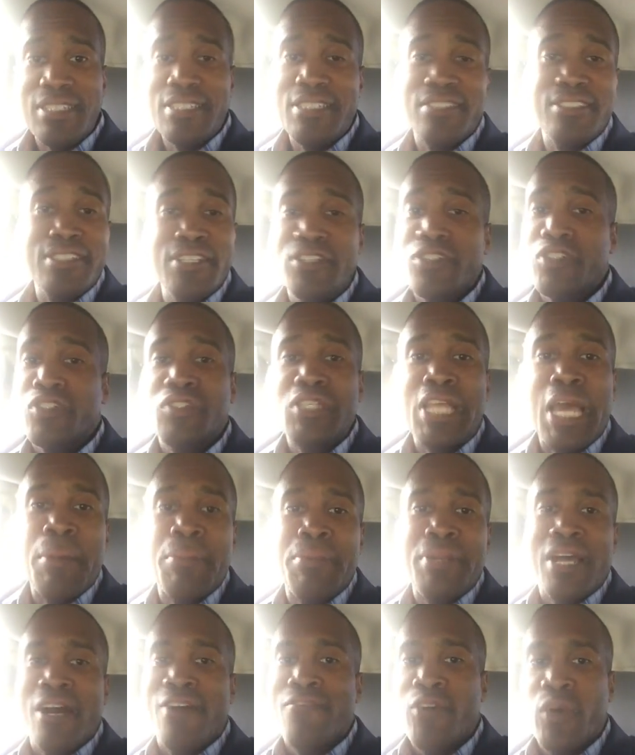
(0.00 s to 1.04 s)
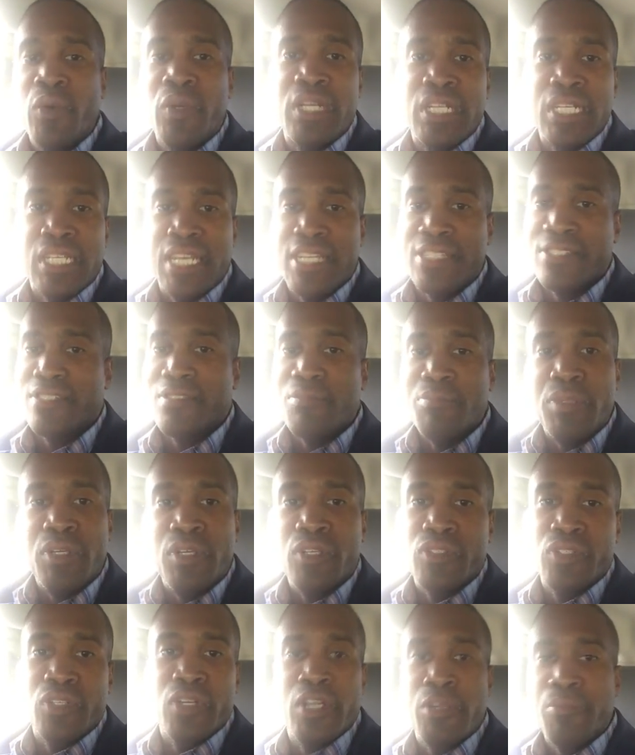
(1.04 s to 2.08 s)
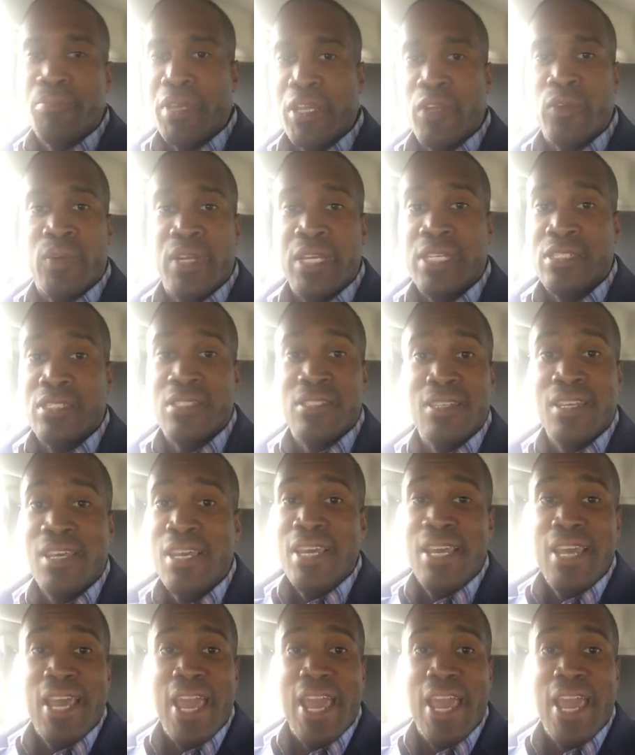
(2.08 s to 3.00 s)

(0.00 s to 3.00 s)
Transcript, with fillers: Senator Stabenow voted against the military pay raises,